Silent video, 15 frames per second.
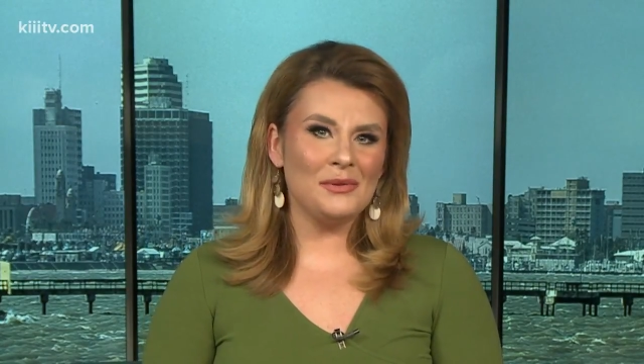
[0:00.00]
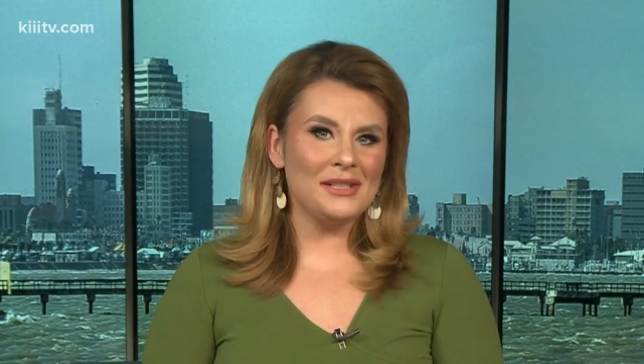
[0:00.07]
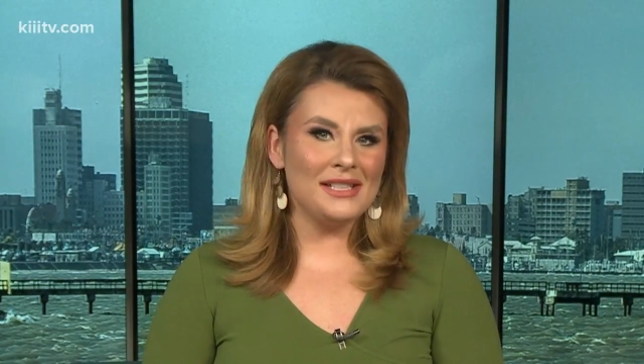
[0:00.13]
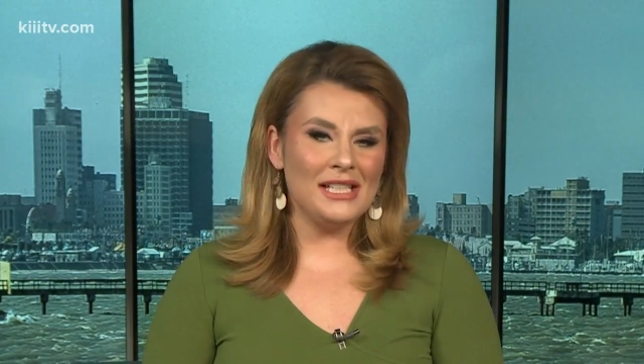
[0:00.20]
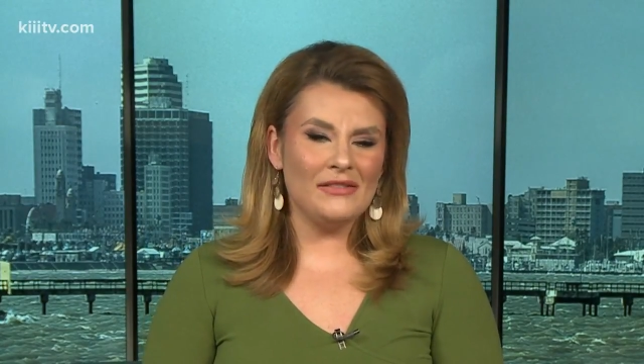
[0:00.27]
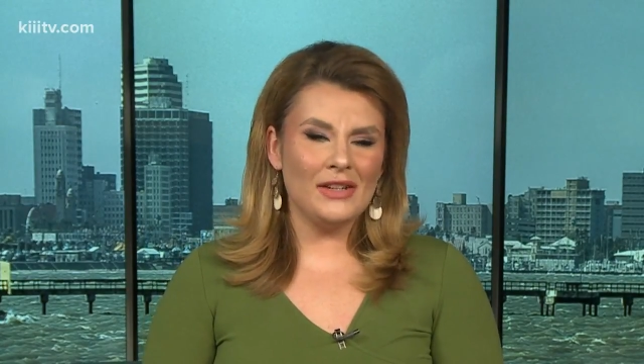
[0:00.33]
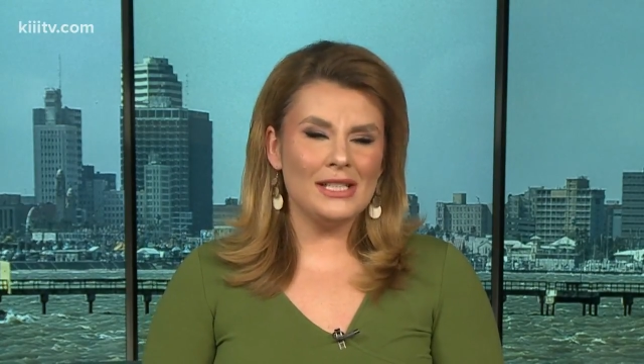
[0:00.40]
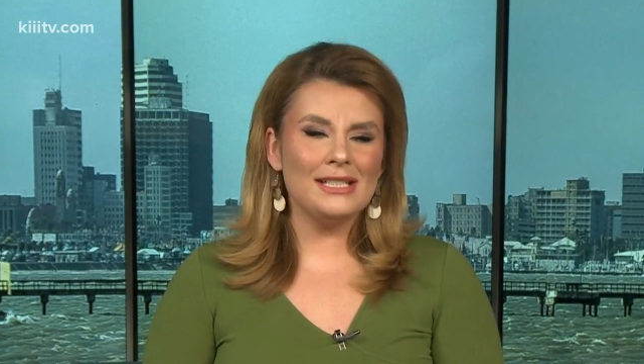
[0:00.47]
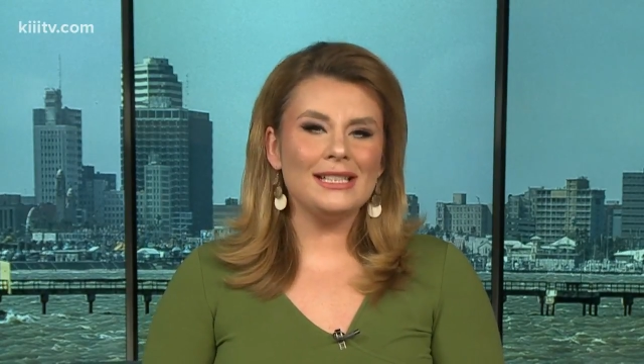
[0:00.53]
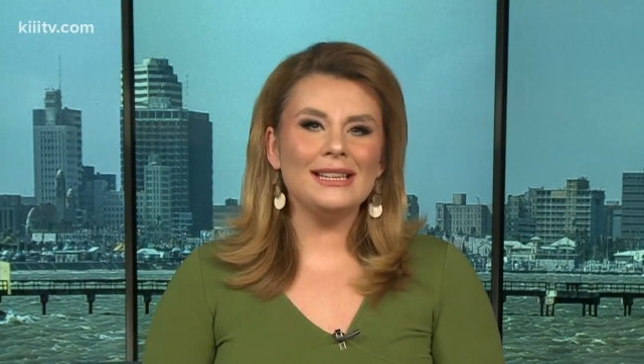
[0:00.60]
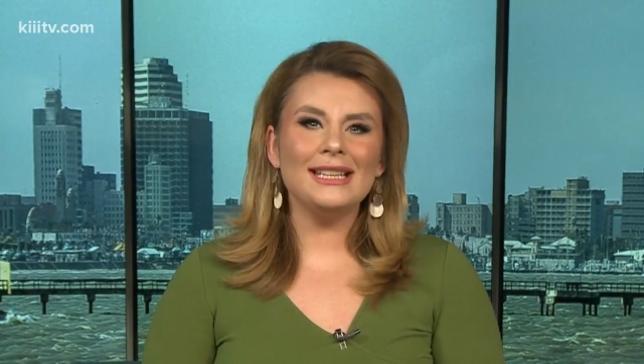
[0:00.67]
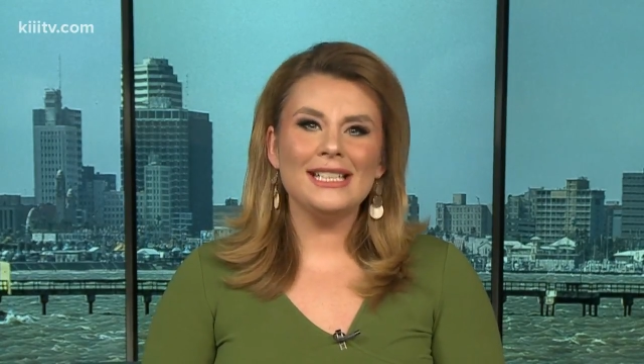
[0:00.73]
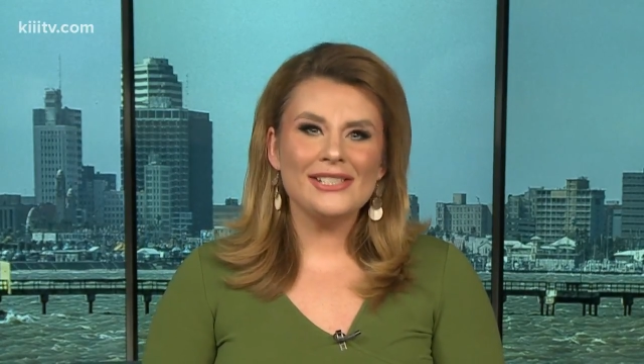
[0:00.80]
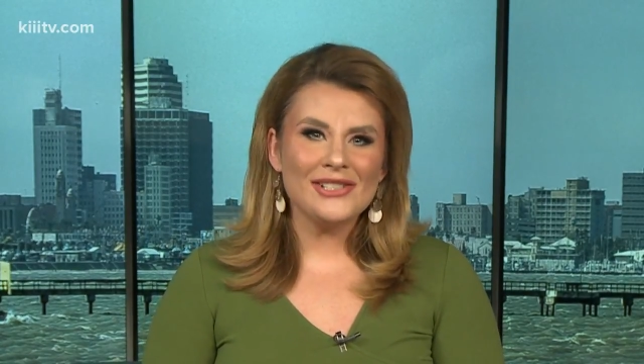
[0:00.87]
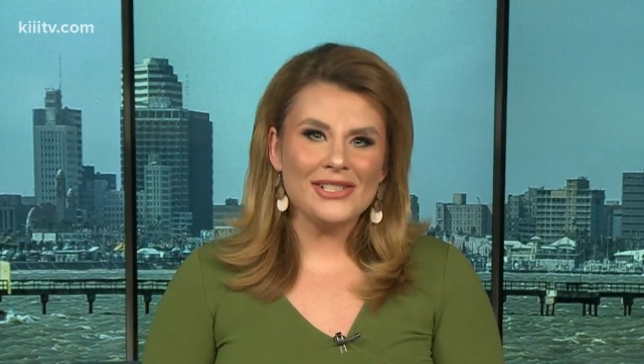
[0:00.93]
to receive a
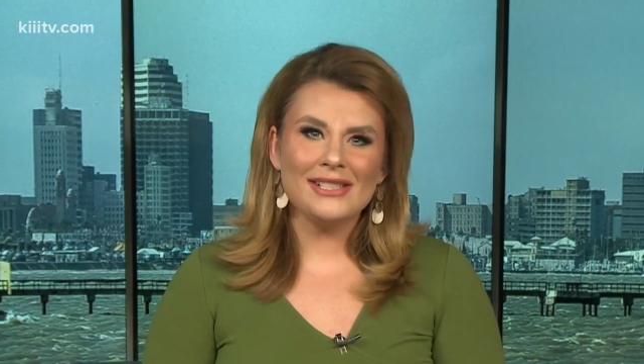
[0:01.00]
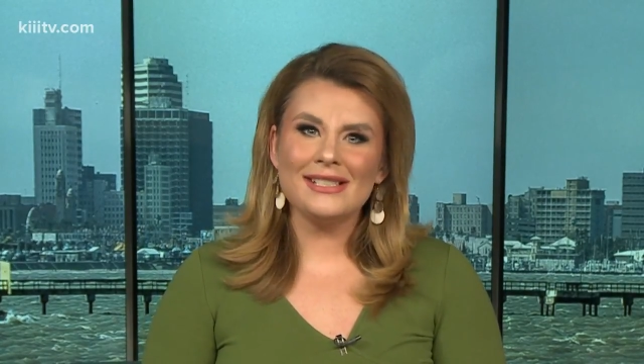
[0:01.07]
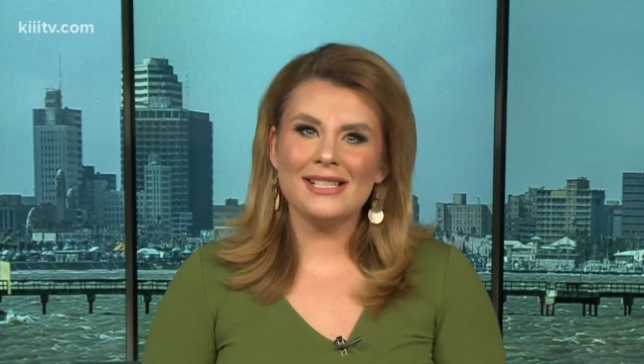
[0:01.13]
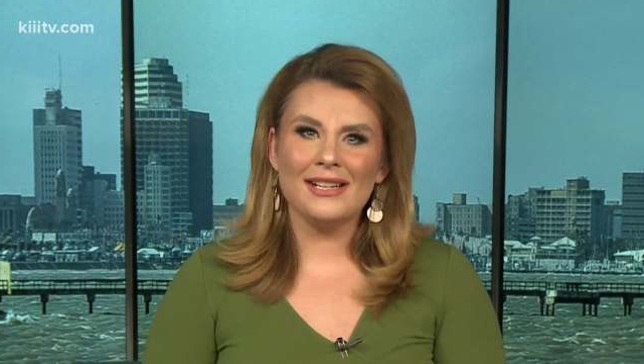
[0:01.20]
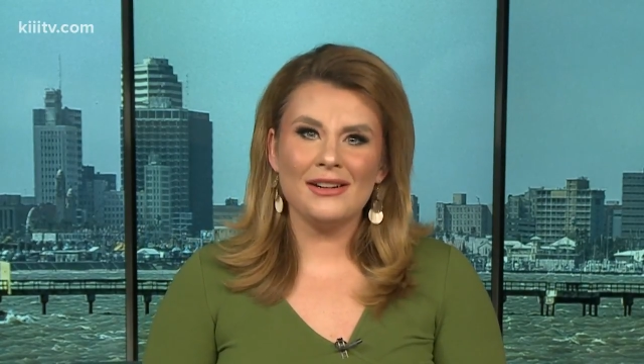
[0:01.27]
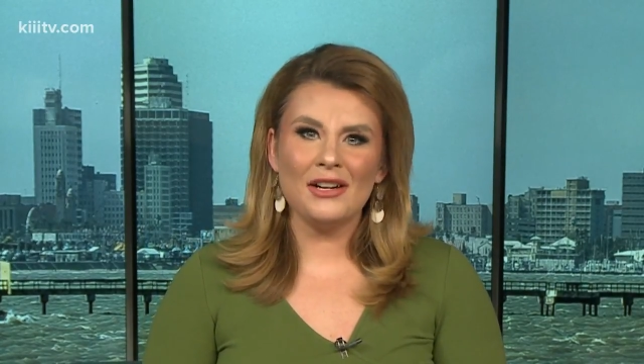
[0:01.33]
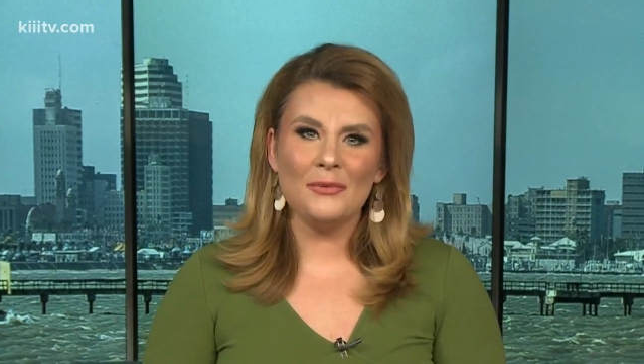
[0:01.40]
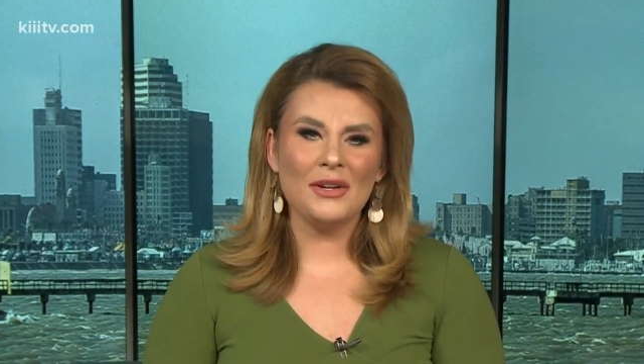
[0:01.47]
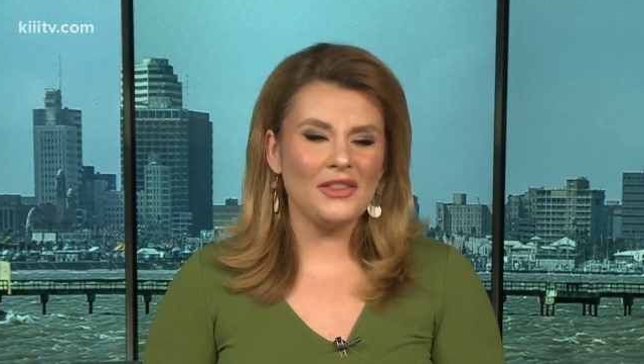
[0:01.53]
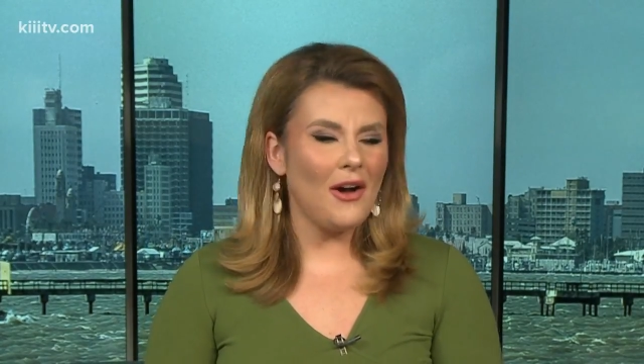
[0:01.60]
delicious dinner